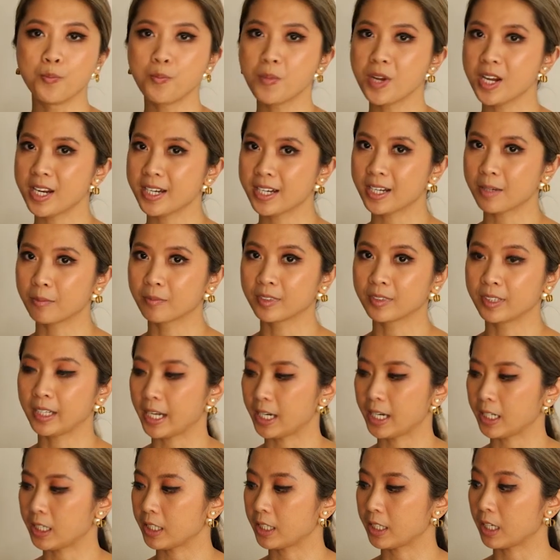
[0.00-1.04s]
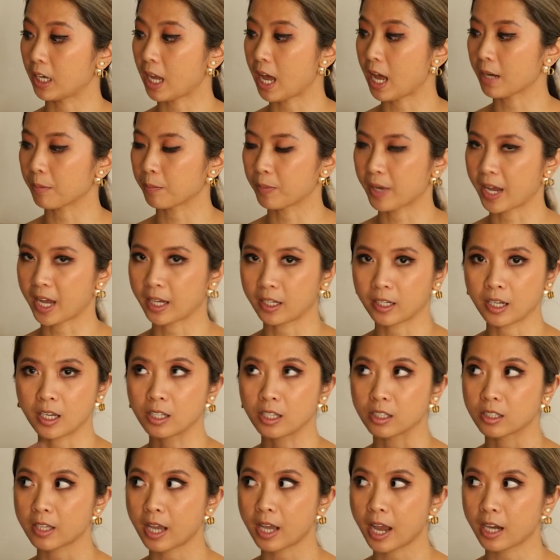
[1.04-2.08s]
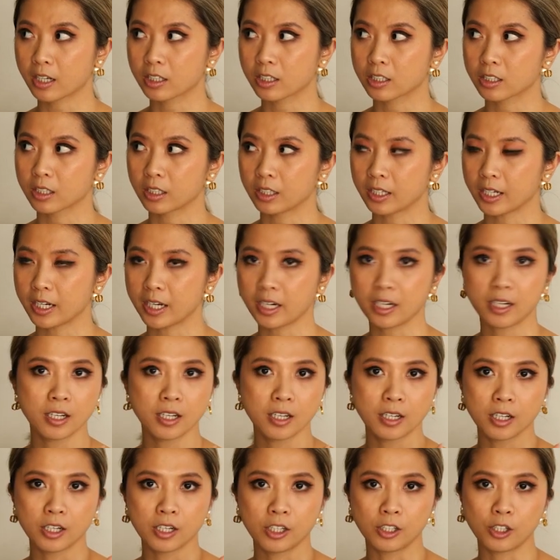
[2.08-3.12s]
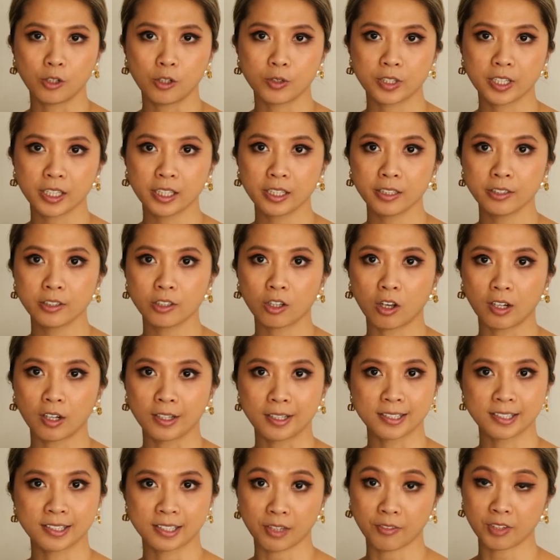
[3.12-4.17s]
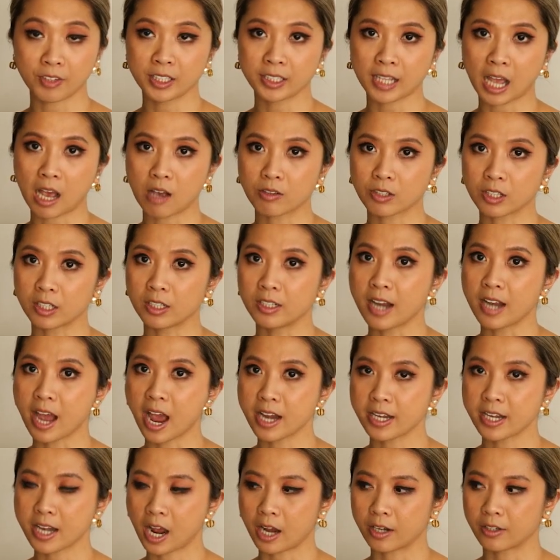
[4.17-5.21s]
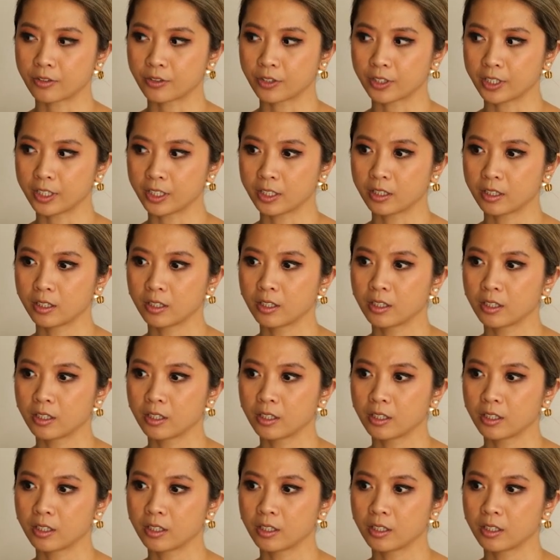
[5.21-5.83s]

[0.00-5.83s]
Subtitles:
medium Lady D-Lite bag is actually New Zealand dollar 7,900,